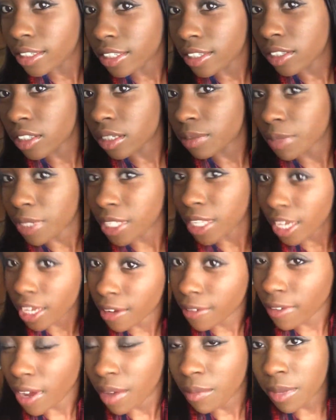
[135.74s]
It took me
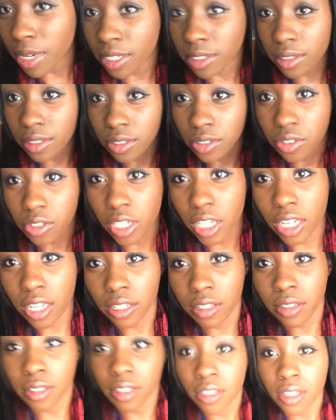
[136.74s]
like five minutes to
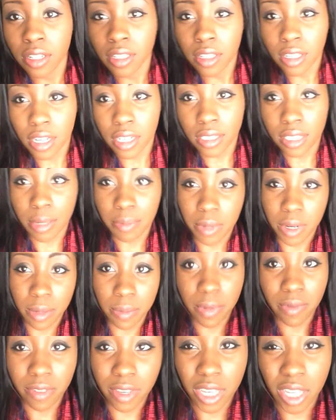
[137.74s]
straighten because I put
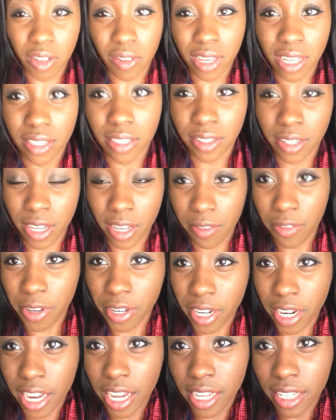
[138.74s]
up a video yesterday for
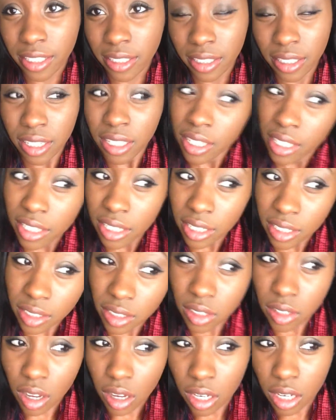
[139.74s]
you guys
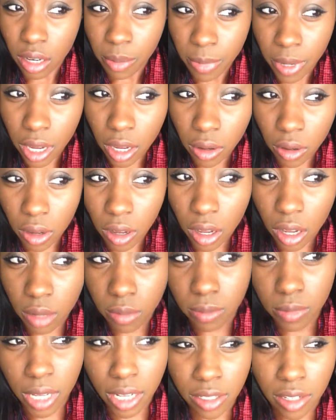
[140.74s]
talking about
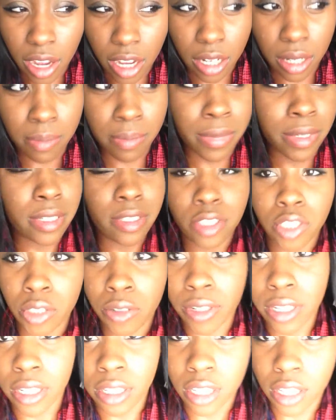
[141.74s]
um not talking but
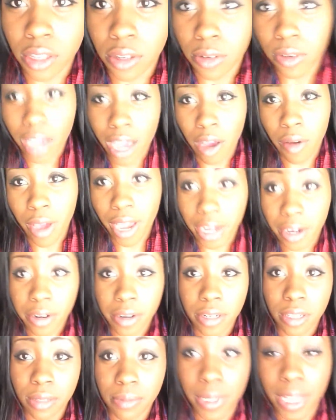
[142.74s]
showing you how I
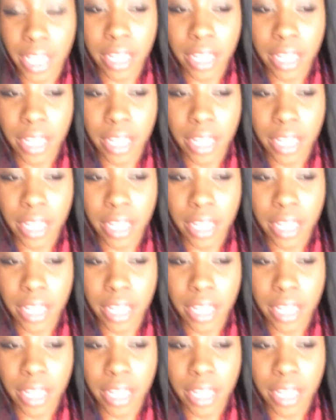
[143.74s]
curled my